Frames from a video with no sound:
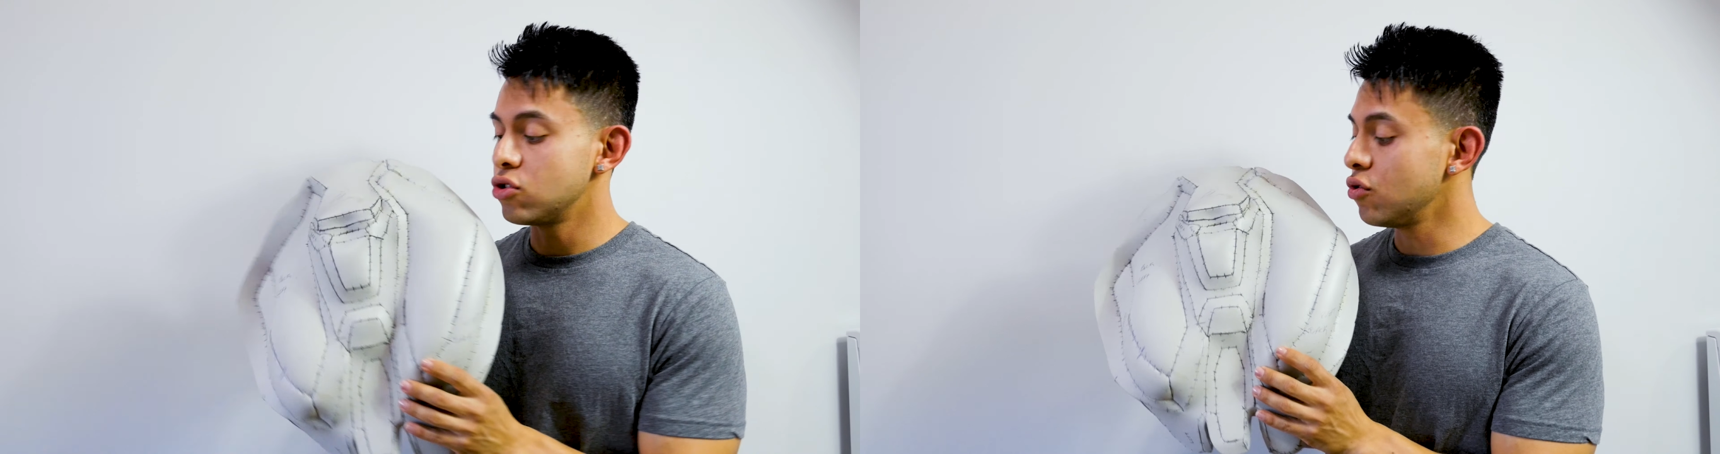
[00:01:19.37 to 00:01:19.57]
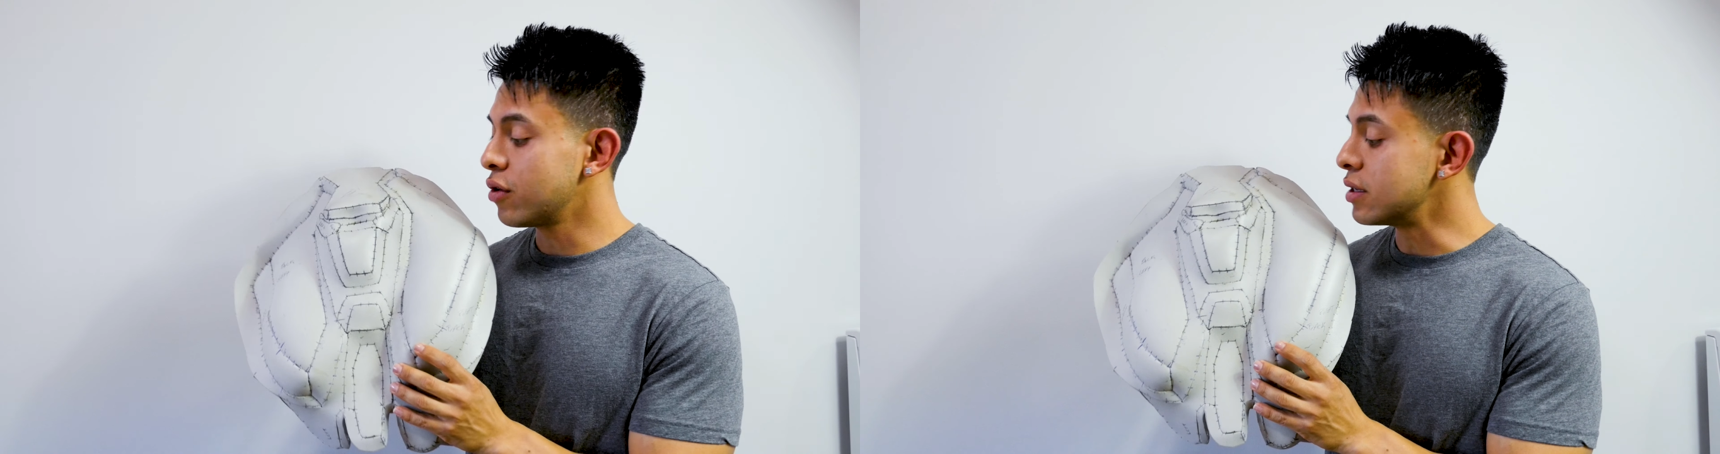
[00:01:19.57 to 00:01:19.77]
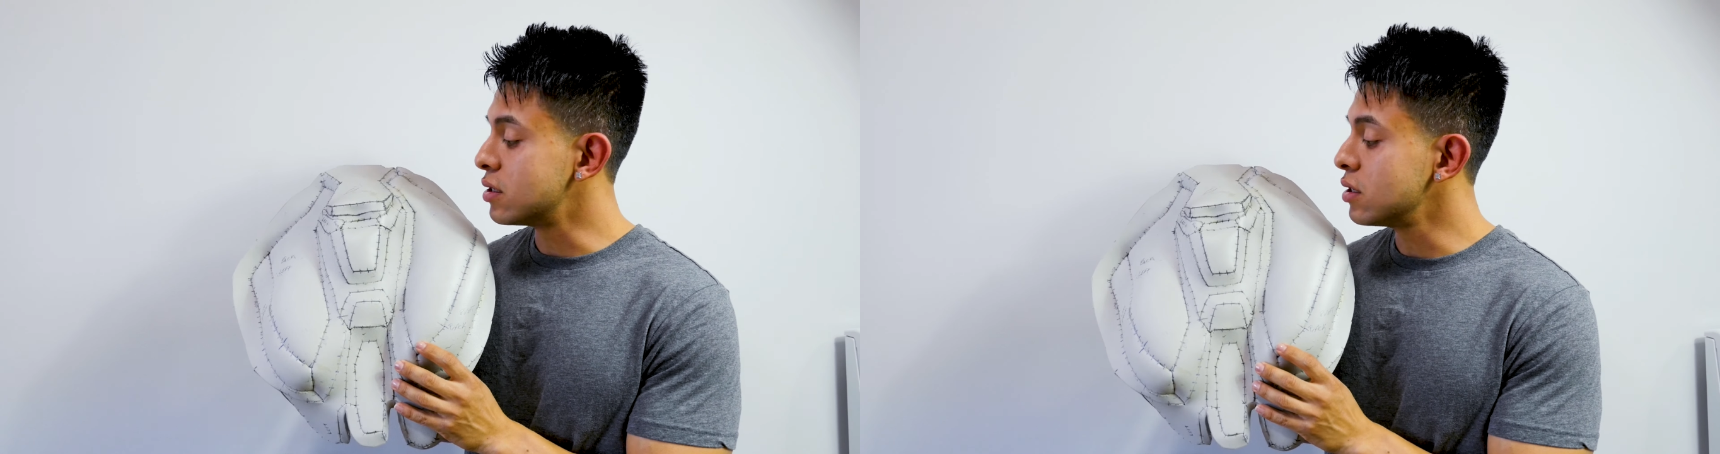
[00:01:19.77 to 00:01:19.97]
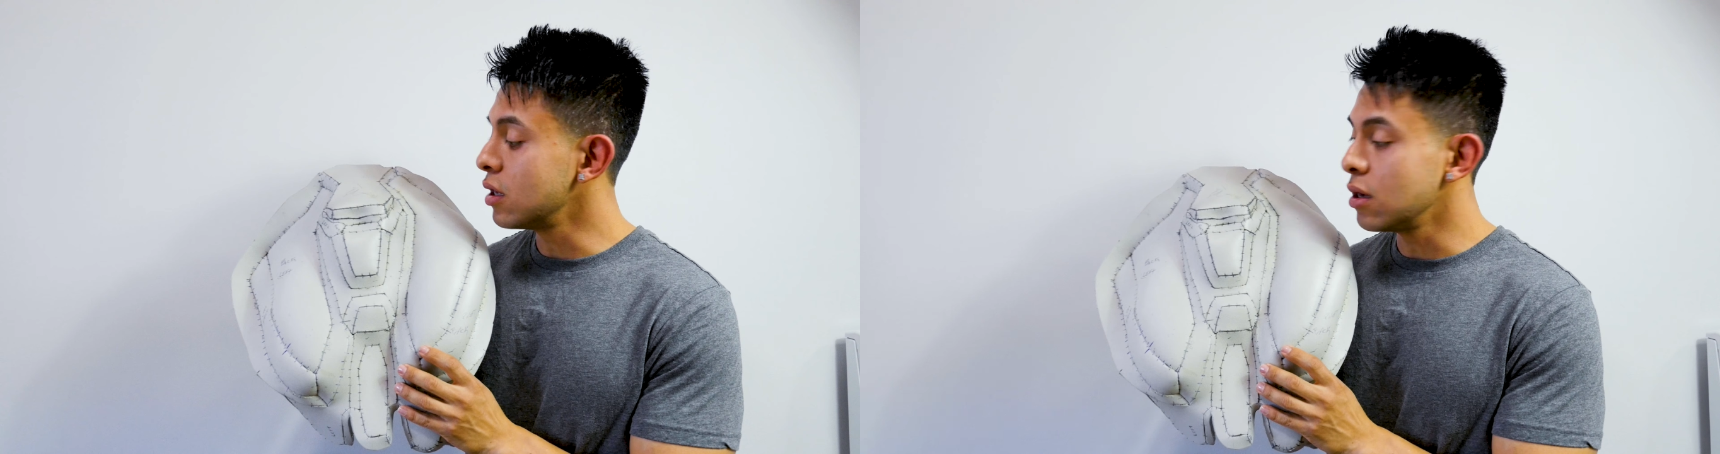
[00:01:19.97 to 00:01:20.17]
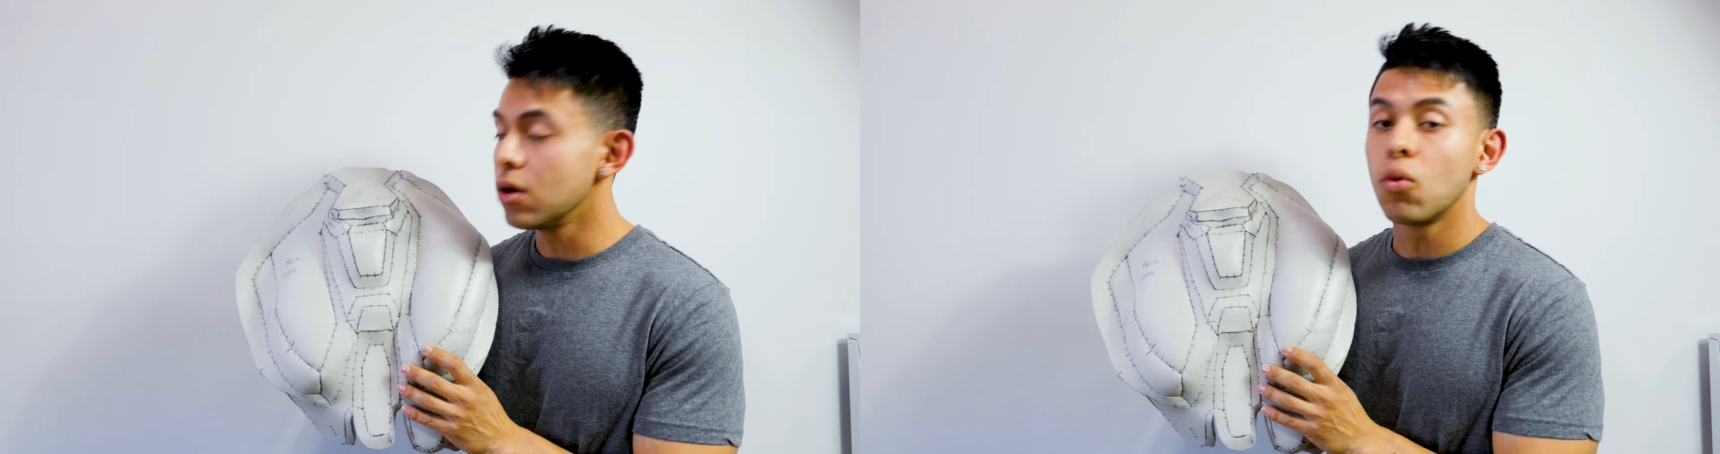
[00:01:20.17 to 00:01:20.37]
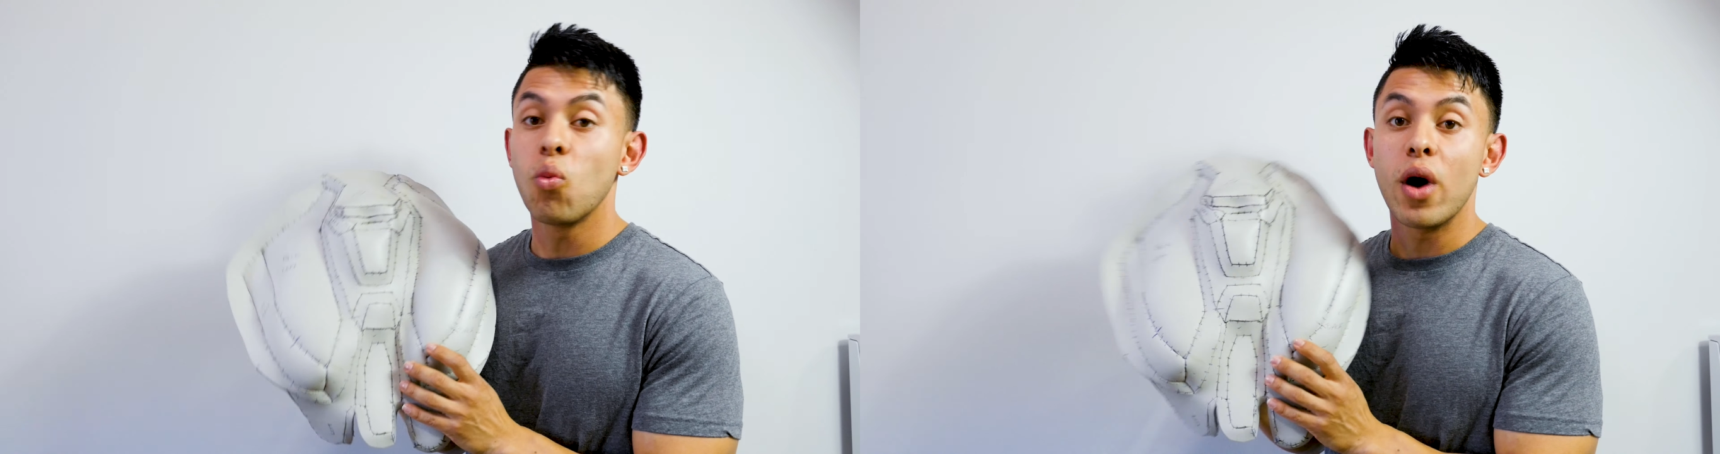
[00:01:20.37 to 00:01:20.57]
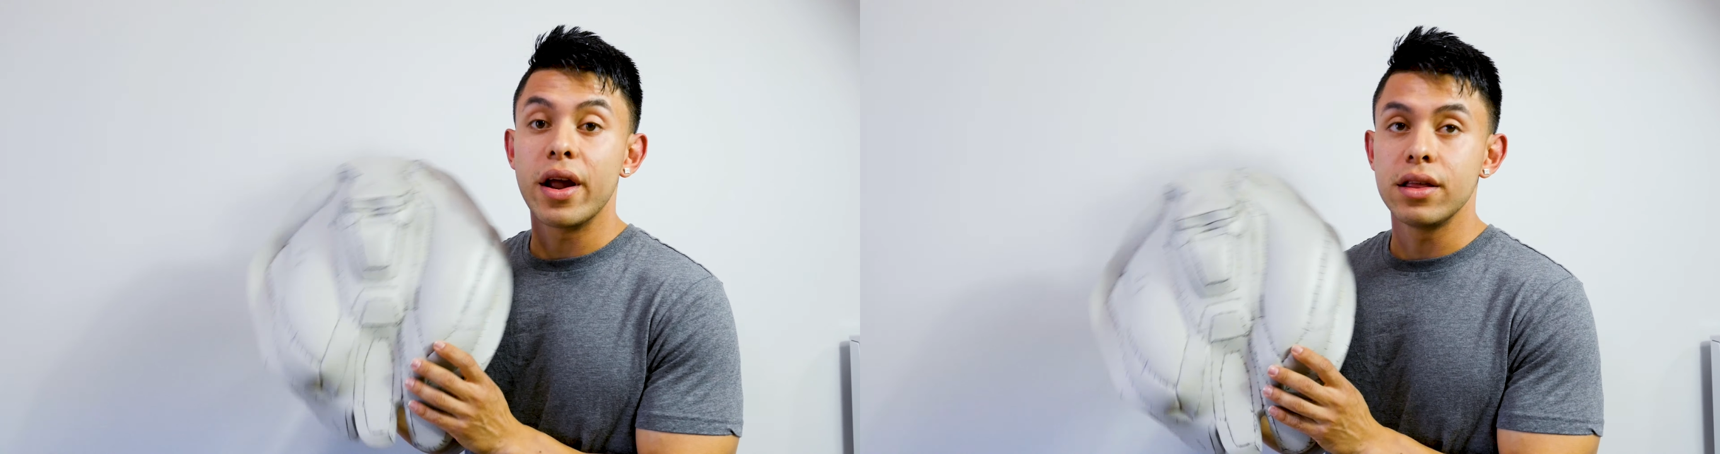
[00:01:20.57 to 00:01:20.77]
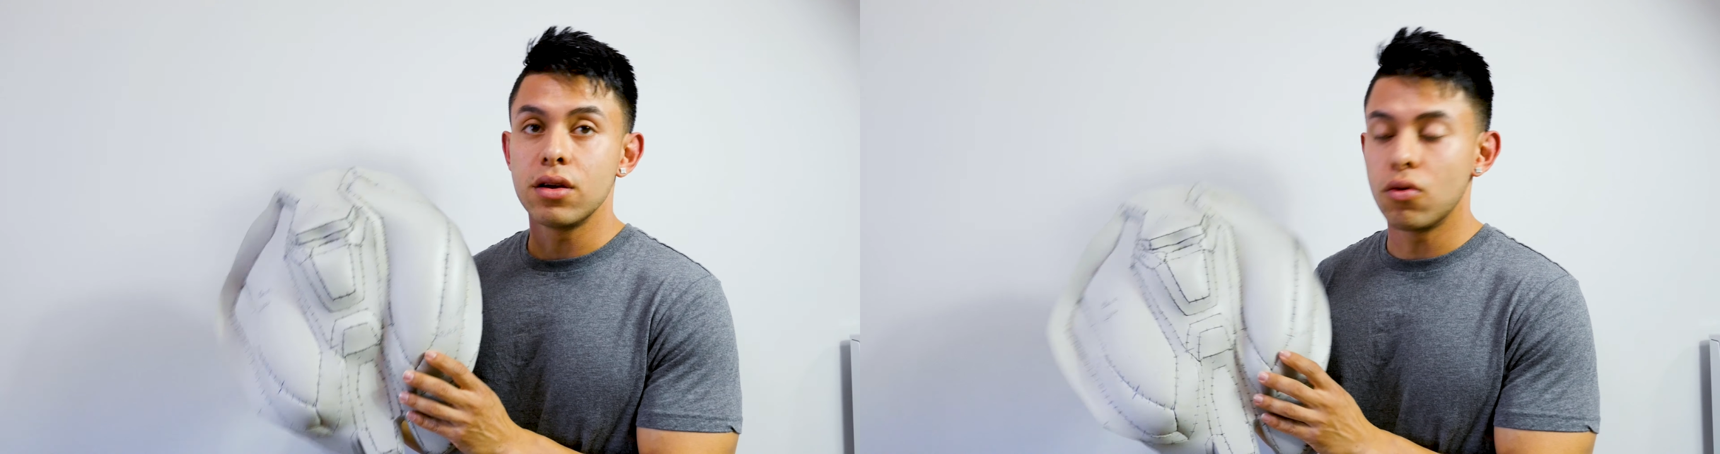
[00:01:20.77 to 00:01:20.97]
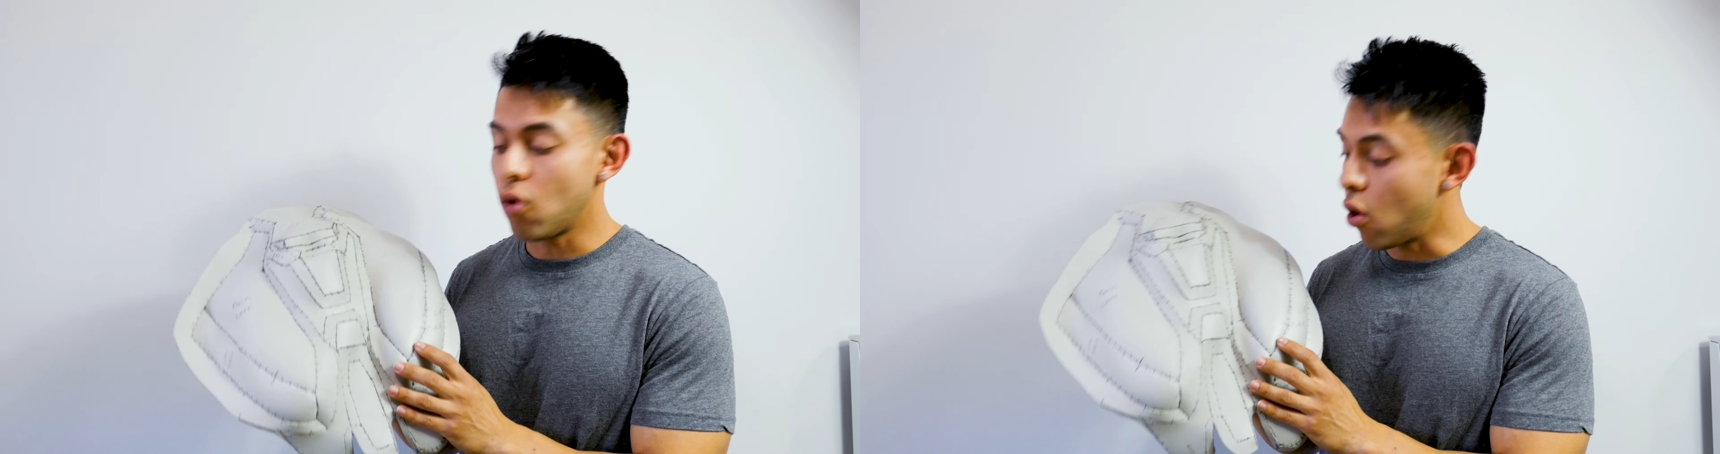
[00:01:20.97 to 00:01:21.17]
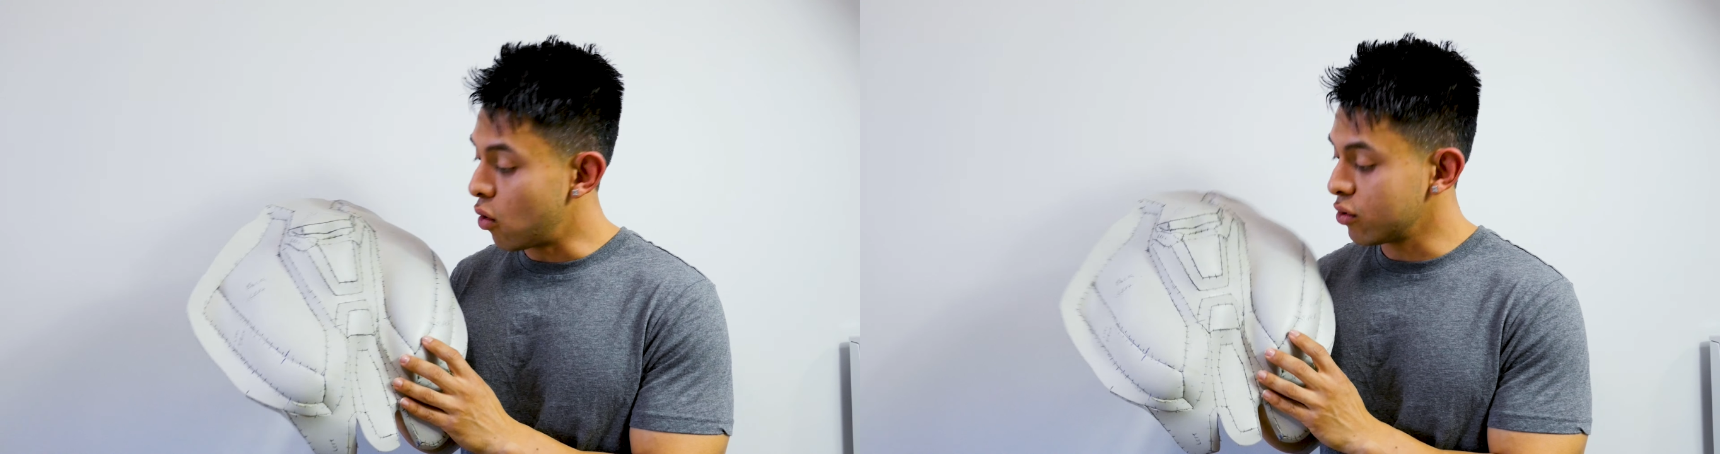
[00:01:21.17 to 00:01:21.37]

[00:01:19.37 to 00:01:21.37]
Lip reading: so you can see what I did wrong.